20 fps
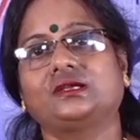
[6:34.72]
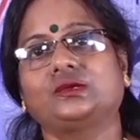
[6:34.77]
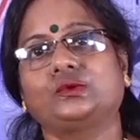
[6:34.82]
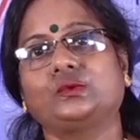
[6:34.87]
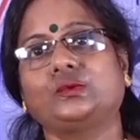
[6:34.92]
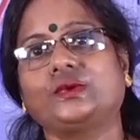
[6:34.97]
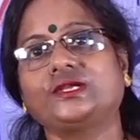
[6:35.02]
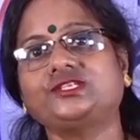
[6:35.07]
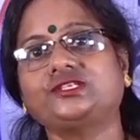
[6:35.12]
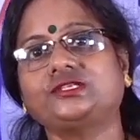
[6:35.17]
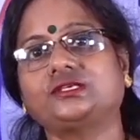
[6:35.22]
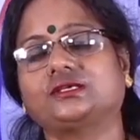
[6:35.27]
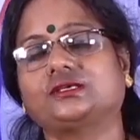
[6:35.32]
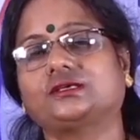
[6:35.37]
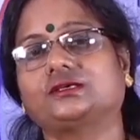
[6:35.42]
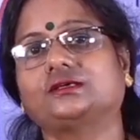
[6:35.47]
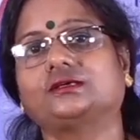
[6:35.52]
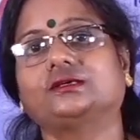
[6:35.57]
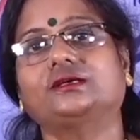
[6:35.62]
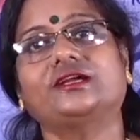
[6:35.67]
which
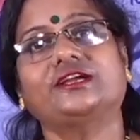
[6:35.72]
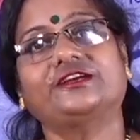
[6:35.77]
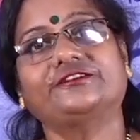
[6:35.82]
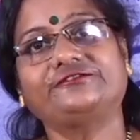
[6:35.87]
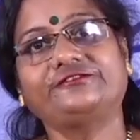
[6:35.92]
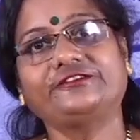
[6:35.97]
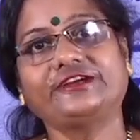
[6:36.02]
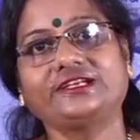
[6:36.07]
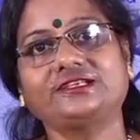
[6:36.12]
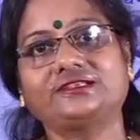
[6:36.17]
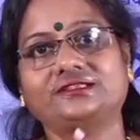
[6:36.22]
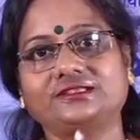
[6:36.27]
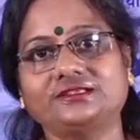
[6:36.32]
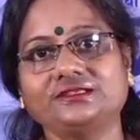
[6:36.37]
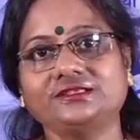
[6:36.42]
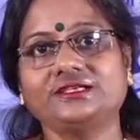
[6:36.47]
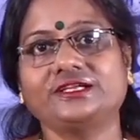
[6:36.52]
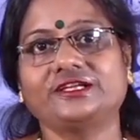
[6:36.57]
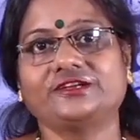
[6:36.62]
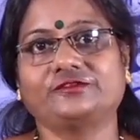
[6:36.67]
affect the
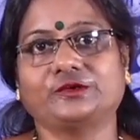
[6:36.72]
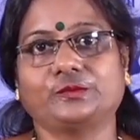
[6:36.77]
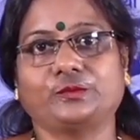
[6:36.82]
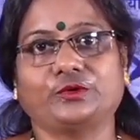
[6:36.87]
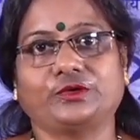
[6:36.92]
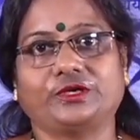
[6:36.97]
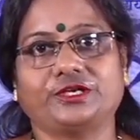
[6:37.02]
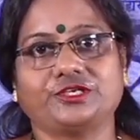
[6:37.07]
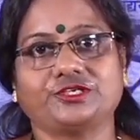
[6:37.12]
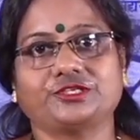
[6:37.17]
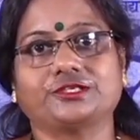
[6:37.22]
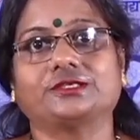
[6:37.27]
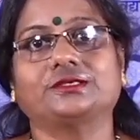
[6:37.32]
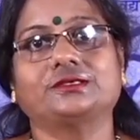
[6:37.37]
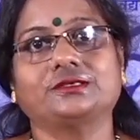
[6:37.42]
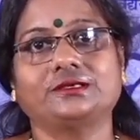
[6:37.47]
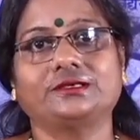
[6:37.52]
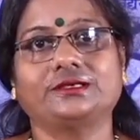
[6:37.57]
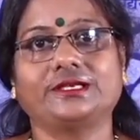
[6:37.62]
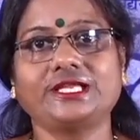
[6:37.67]
evaporation?
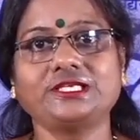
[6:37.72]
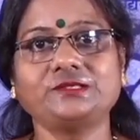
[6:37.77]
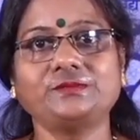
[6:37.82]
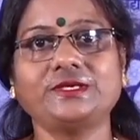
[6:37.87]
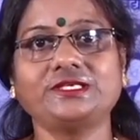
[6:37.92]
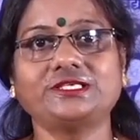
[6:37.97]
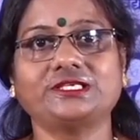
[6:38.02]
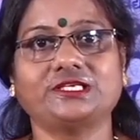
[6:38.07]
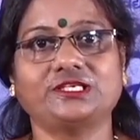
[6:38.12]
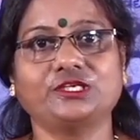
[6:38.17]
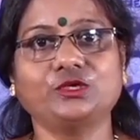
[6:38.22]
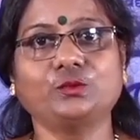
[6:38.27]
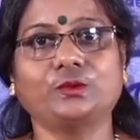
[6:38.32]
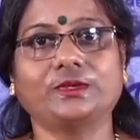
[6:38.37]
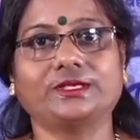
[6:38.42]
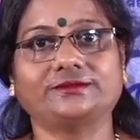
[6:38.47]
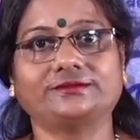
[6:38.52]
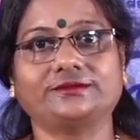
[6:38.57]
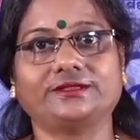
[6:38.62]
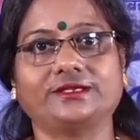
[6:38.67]
Let me tell you
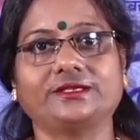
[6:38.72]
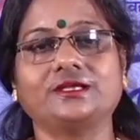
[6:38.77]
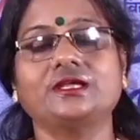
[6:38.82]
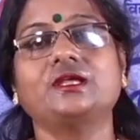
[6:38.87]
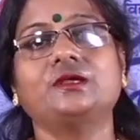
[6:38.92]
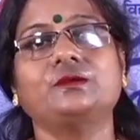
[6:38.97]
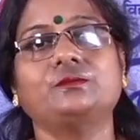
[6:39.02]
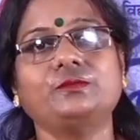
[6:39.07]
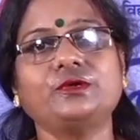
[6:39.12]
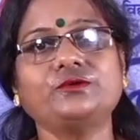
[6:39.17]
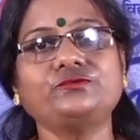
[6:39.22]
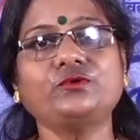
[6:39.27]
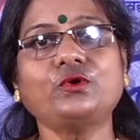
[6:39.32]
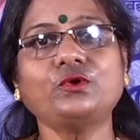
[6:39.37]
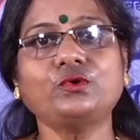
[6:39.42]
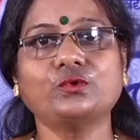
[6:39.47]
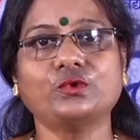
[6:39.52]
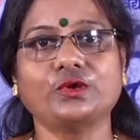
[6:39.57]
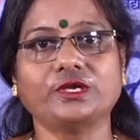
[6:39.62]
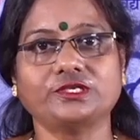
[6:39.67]
one thing. Before
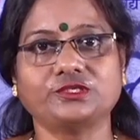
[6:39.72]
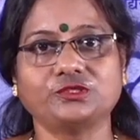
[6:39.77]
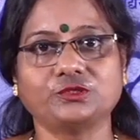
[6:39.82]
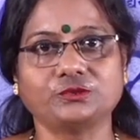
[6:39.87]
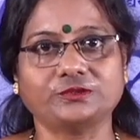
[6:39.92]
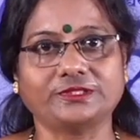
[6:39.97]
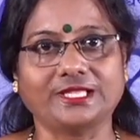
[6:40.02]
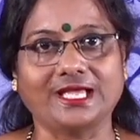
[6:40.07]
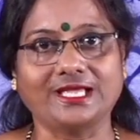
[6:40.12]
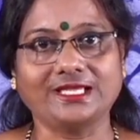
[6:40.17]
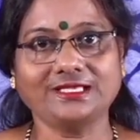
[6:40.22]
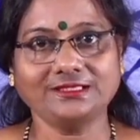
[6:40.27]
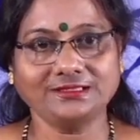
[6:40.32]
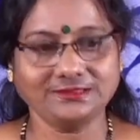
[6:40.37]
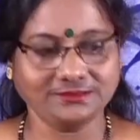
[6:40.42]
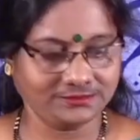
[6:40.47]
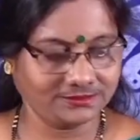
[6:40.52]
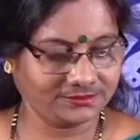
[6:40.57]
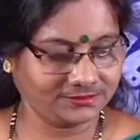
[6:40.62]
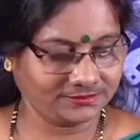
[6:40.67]
going to that,
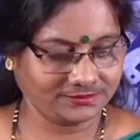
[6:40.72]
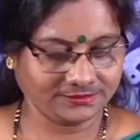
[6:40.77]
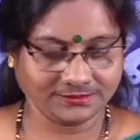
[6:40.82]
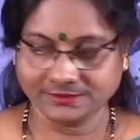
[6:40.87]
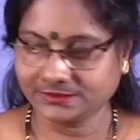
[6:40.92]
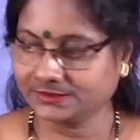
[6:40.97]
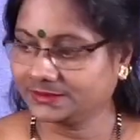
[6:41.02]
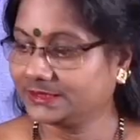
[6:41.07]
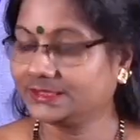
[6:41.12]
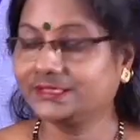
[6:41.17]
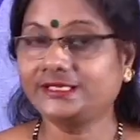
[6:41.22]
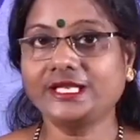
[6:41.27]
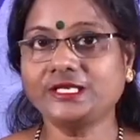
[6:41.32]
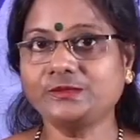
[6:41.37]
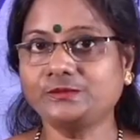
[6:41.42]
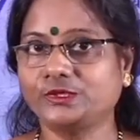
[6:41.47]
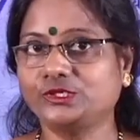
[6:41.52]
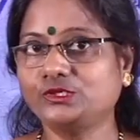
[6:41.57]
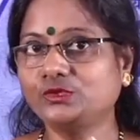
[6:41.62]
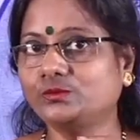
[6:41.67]
let
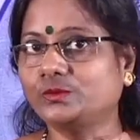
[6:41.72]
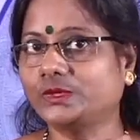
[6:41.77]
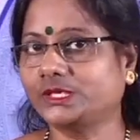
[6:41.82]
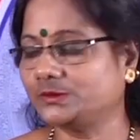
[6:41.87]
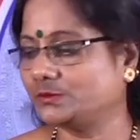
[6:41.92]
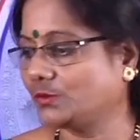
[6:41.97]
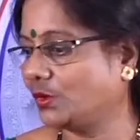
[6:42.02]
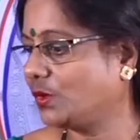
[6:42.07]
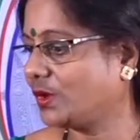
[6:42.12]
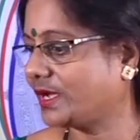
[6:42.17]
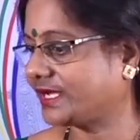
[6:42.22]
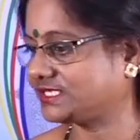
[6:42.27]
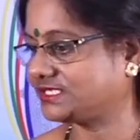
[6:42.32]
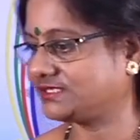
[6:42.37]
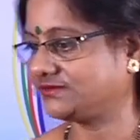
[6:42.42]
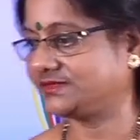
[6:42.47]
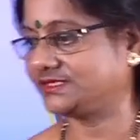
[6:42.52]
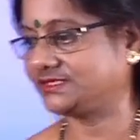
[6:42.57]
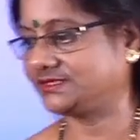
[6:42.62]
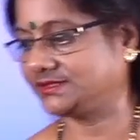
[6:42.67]
me do one more
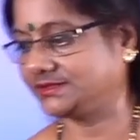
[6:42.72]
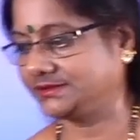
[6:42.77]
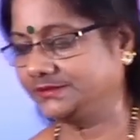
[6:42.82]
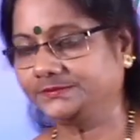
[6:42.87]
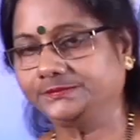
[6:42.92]
activity.